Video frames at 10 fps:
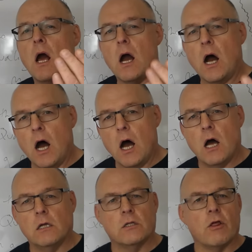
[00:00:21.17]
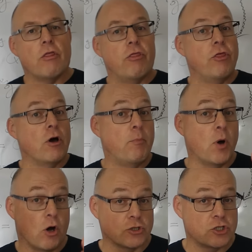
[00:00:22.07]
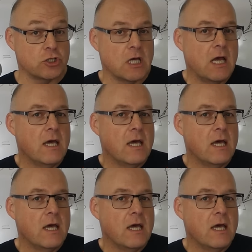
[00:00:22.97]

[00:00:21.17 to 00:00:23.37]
are the boss.